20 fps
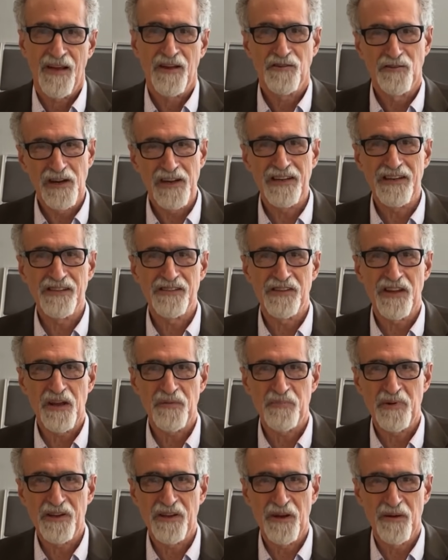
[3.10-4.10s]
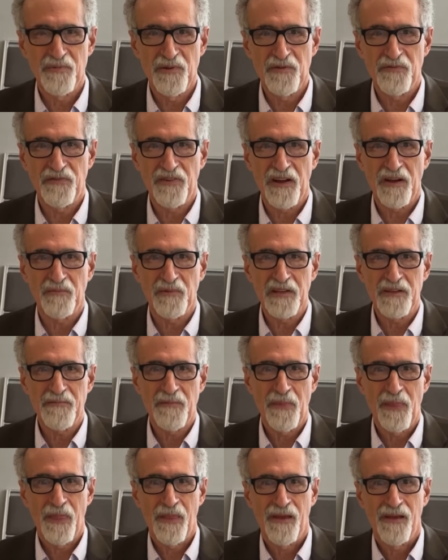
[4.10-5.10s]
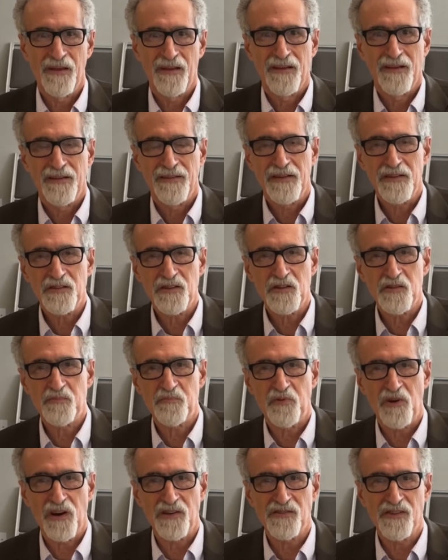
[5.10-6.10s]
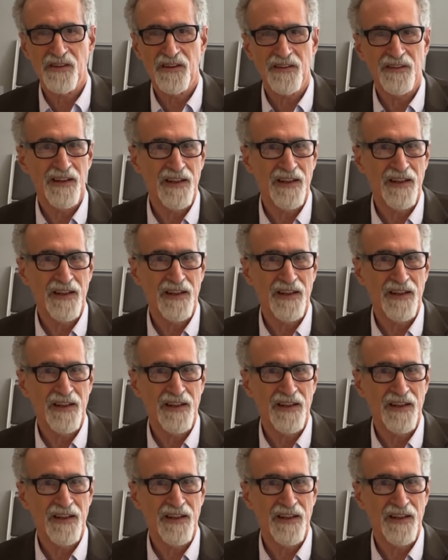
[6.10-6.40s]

Greetings, APW family. This is President